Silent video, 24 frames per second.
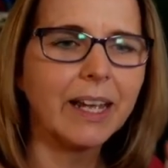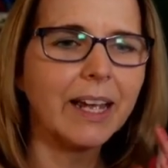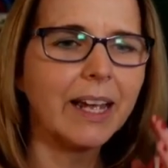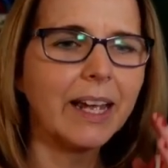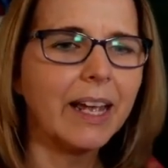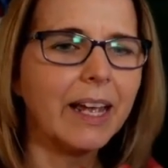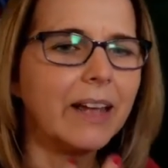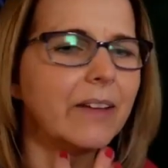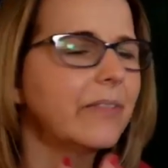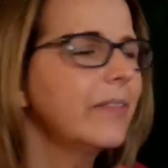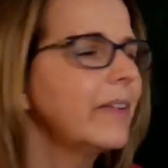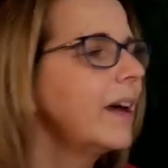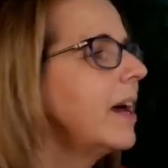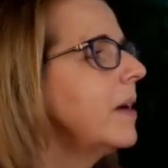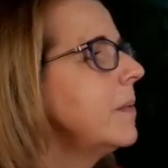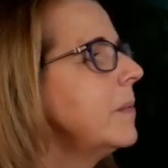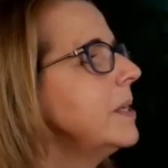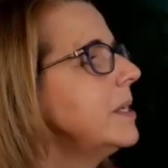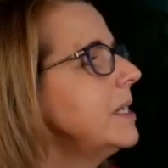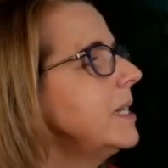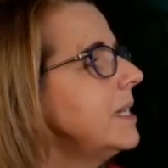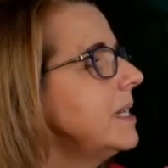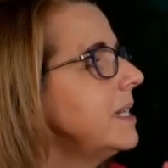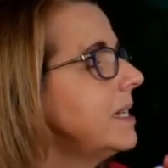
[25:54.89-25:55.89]
If I was
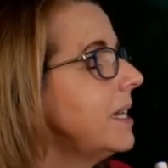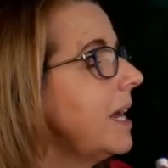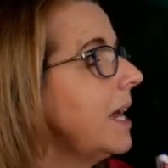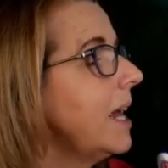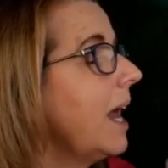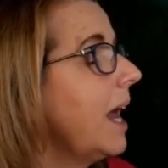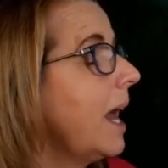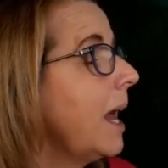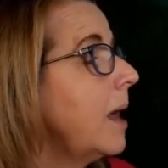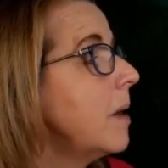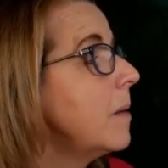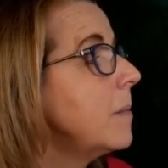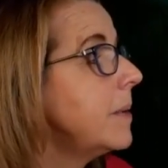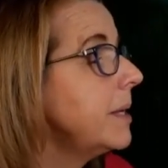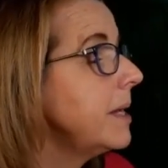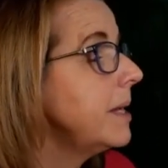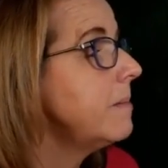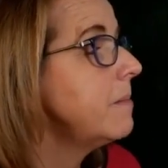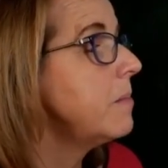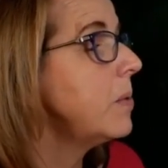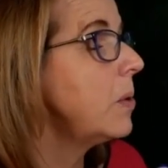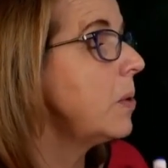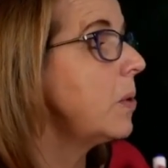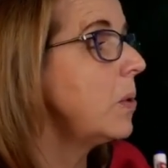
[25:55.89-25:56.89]
to say how many
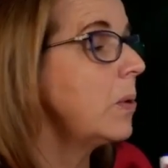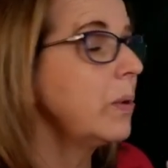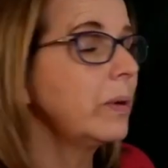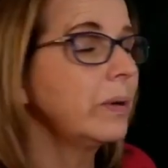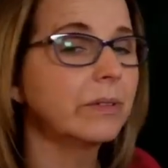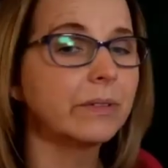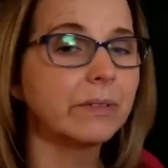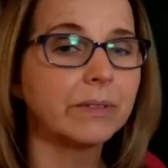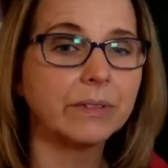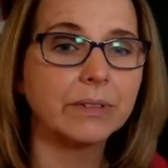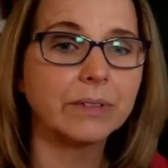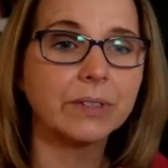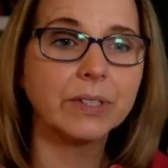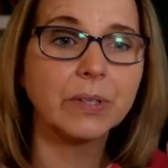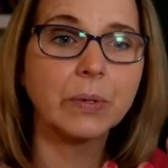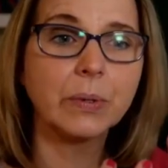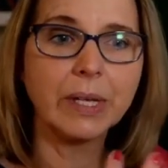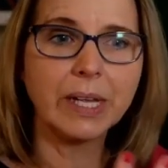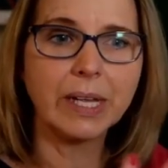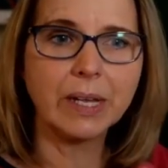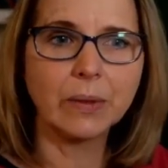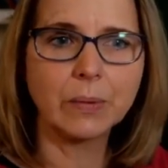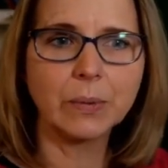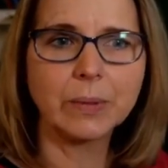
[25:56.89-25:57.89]
more to
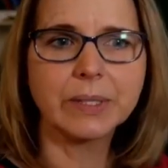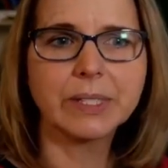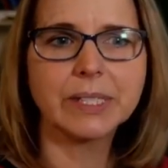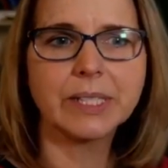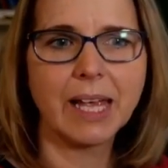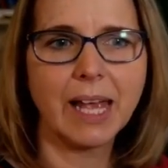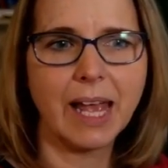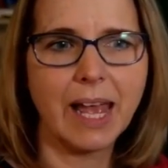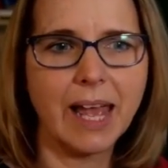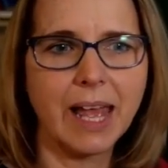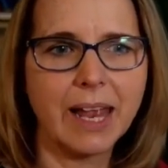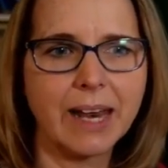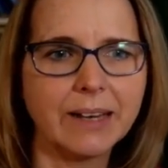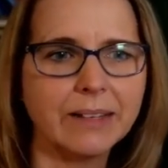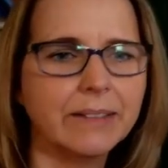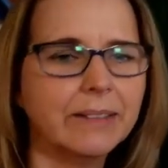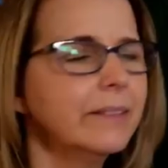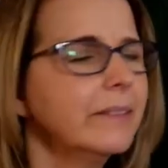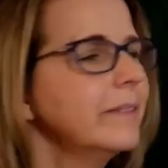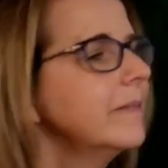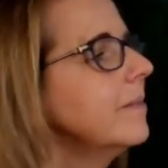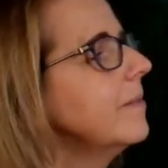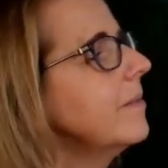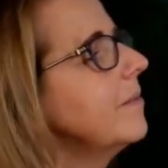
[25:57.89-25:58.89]
equal 10,
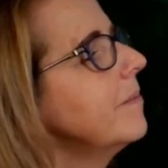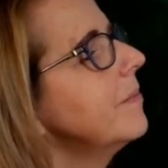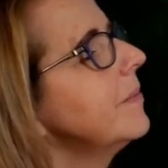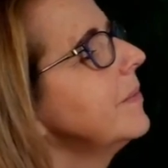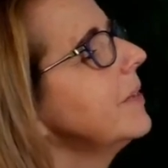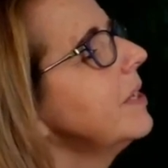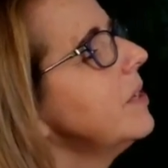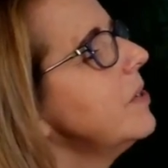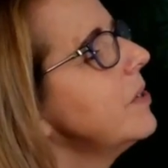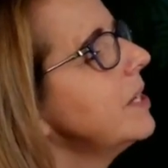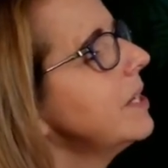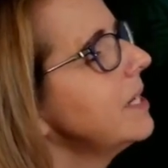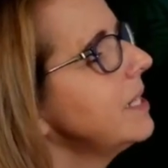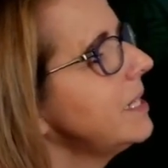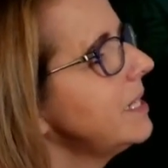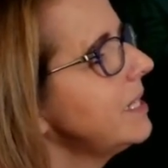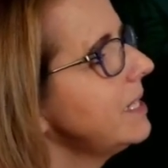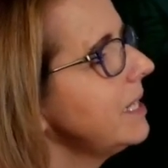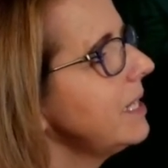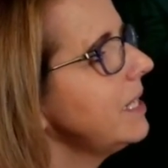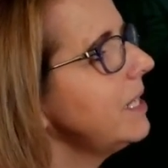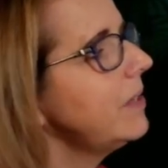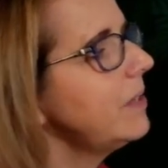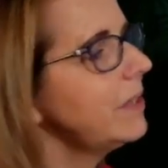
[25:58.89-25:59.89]
you can see
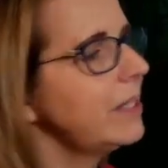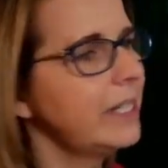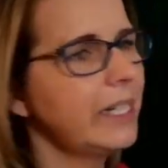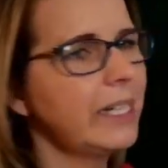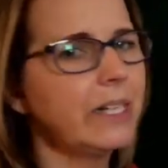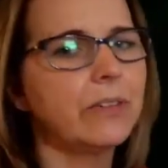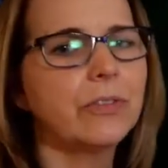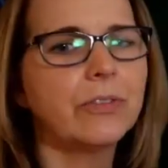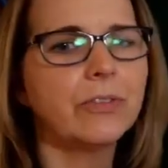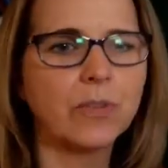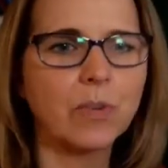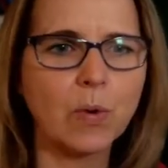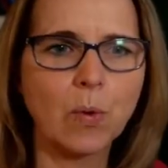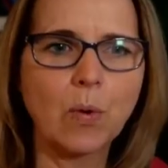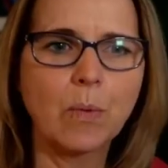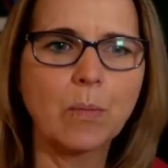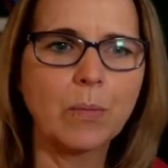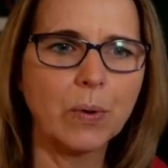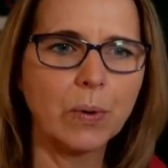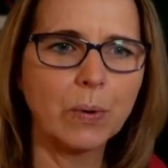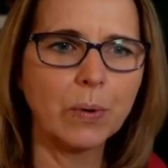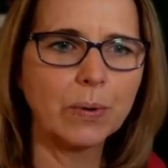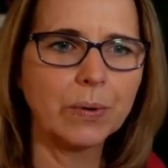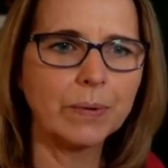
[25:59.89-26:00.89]
you'd need 4
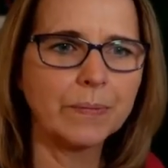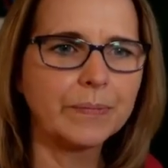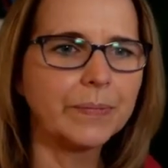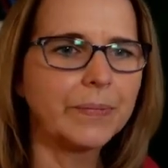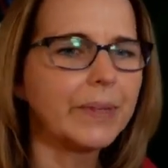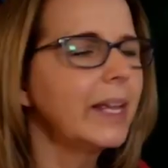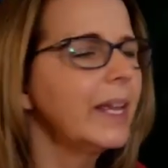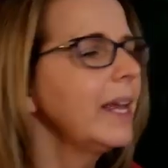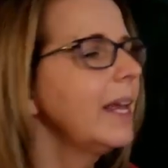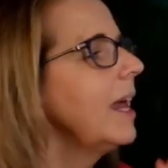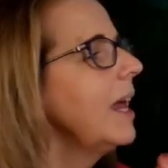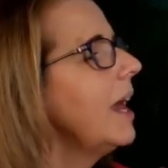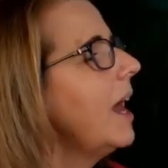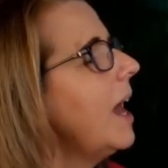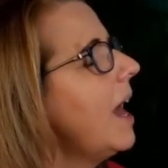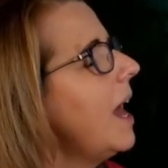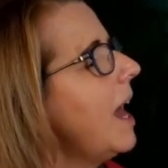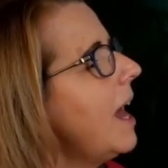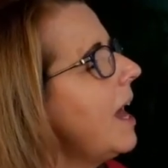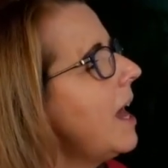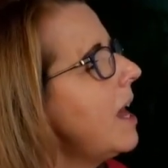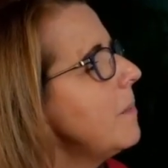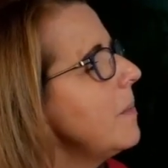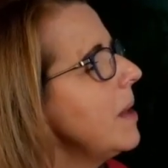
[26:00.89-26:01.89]
more.
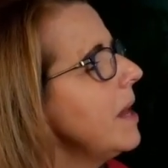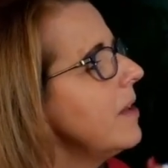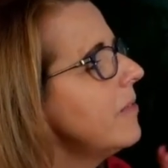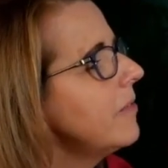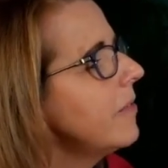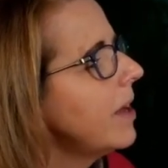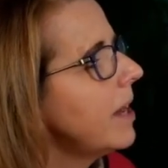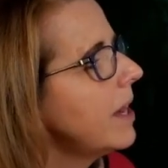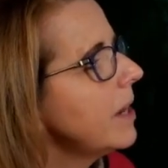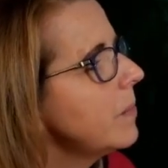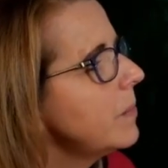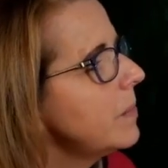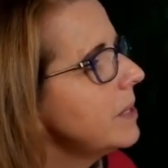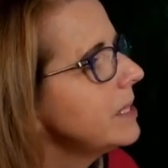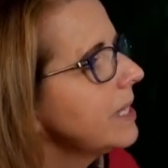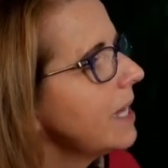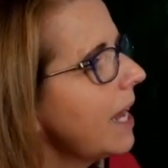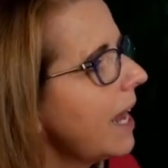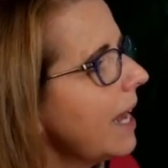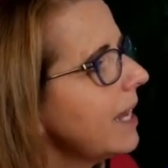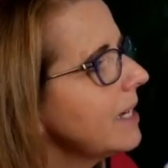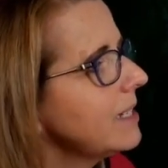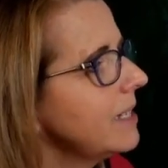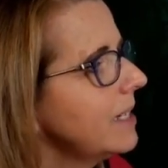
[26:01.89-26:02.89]
And if I was
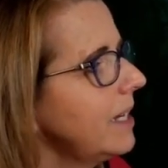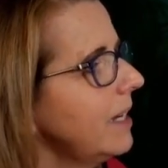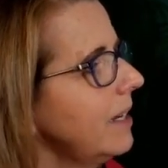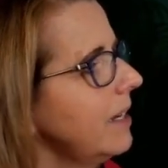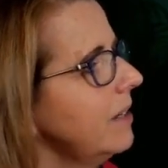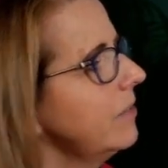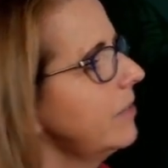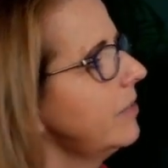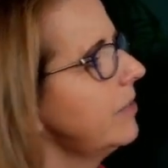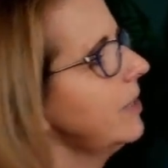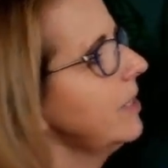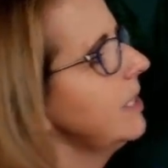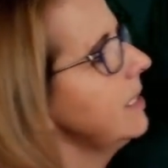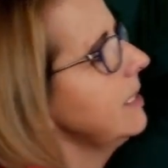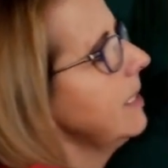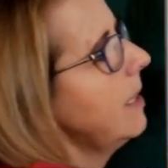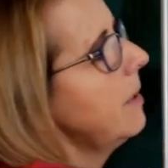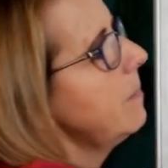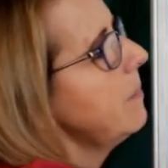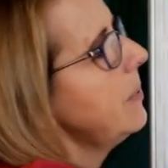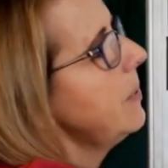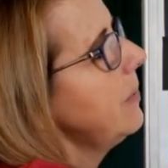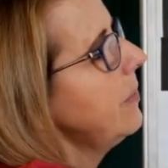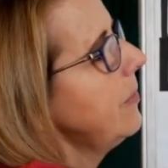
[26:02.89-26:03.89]
adding, for
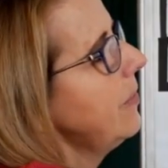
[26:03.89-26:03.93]
example,